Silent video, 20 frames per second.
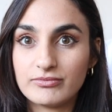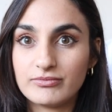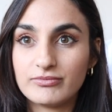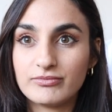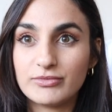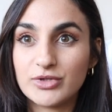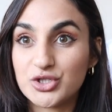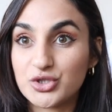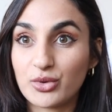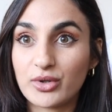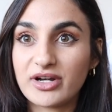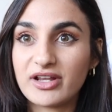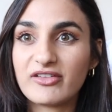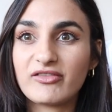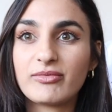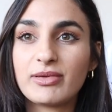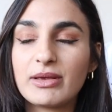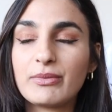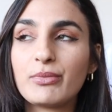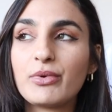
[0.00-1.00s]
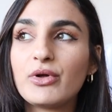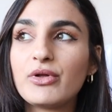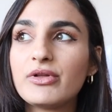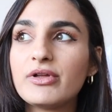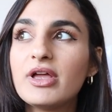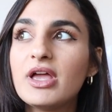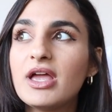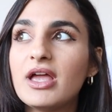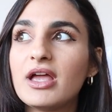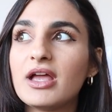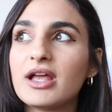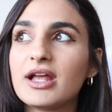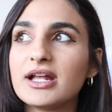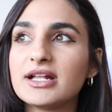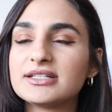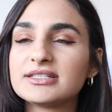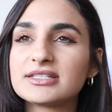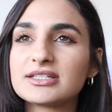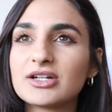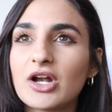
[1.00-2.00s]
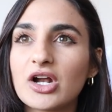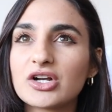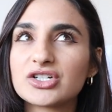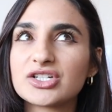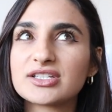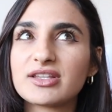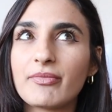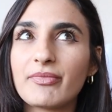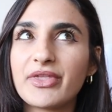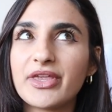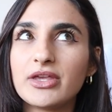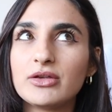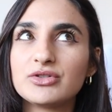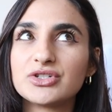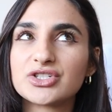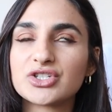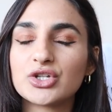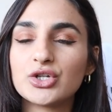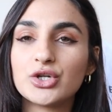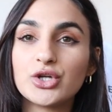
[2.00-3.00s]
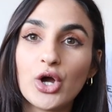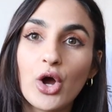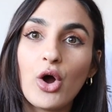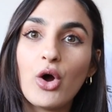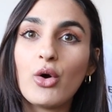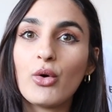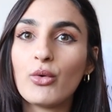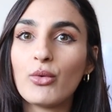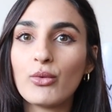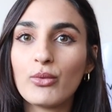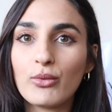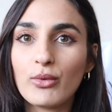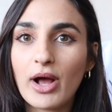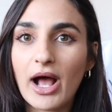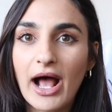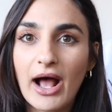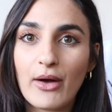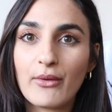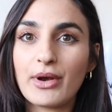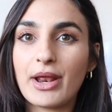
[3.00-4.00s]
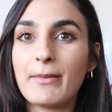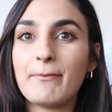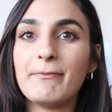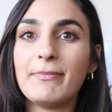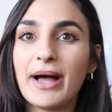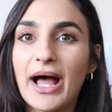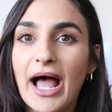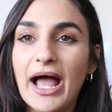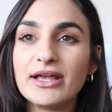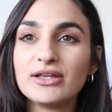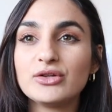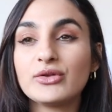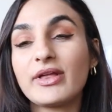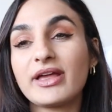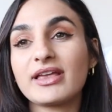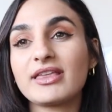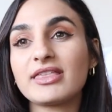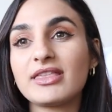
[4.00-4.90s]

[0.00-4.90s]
majority of people. It's not just something you just go out and buy. You like